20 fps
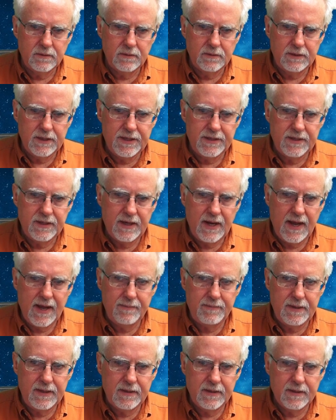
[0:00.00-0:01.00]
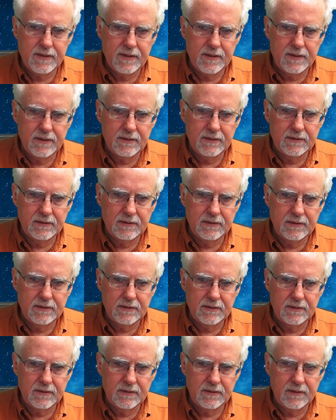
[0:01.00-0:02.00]
Is it happy?
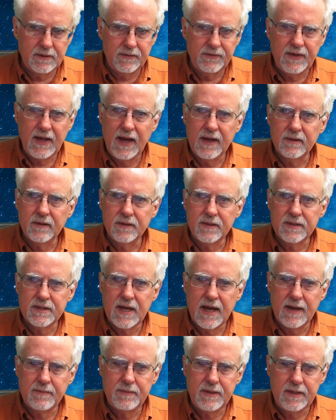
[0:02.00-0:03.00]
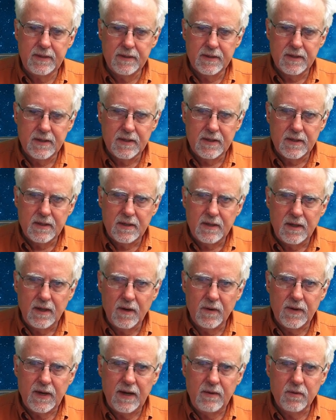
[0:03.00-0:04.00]
That looks happy.
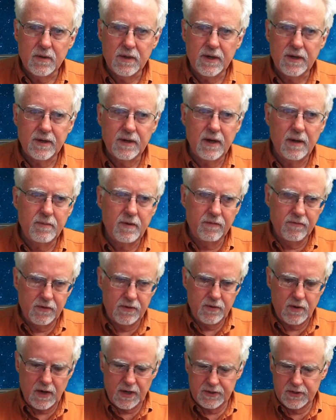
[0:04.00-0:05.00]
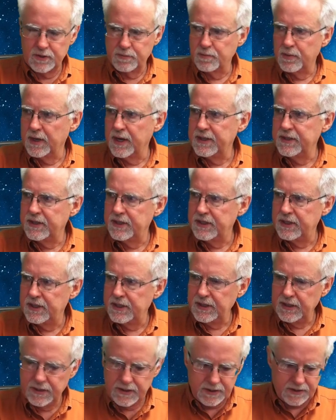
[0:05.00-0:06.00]
Okay, we're going to come over to our
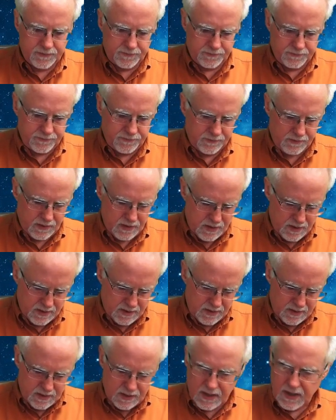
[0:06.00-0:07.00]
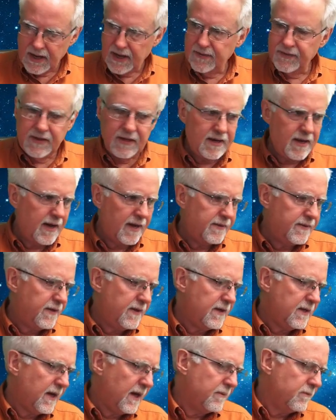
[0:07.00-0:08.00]
spreadsheet. And then I
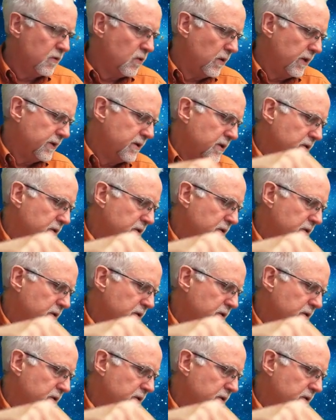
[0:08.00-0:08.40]
think I'm going to